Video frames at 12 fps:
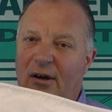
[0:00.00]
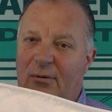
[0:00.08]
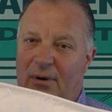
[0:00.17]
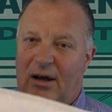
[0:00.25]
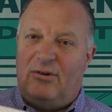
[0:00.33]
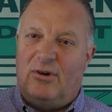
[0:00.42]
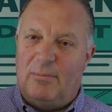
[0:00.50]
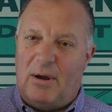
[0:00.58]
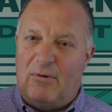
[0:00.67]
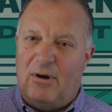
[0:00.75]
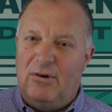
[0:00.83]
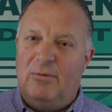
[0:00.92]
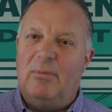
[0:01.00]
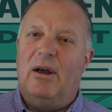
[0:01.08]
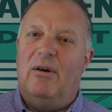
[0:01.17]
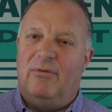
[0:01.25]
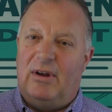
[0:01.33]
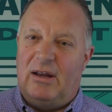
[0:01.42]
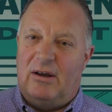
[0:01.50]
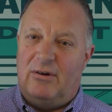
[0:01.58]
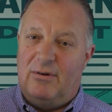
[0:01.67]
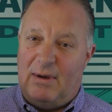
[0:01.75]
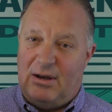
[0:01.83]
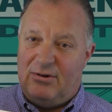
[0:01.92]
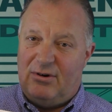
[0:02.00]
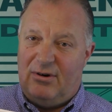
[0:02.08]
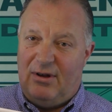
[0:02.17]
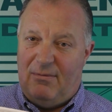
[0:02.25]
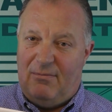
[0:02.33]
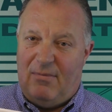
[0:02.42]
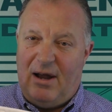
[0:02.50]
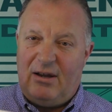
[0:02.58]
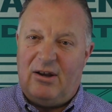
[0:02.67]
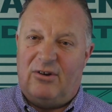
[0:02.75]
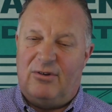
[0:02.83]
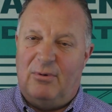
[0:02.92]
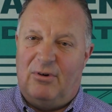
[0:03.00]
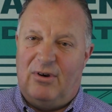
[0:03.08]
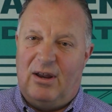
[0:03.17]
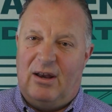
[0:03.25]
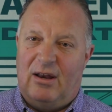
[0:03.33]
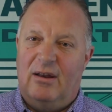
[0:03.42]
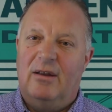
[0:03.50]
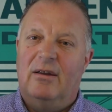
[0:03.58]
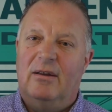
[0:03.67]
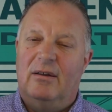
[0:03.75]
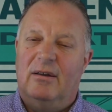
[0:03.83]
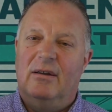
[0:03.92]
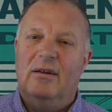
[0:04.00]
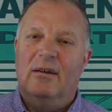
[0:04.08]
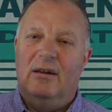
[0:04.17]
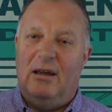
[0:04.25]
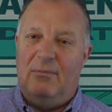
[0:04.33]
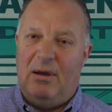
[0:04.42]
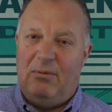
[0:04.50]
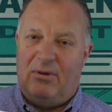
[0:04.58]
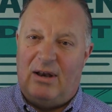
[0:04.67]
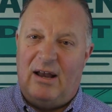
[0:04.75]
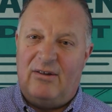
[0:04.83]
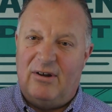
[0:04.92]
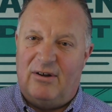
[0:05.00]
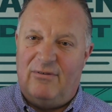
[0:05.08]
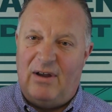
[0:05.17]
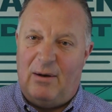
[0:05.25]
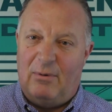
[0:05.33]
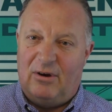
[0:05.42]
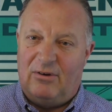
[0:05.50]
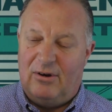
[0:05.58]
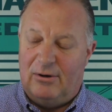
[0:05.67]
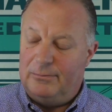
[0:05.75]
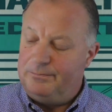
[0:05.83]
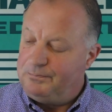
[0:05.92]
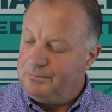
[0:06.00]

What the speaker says: But I told them I want to do my own video to make sure that my customers get it and people that I sell fabrics to.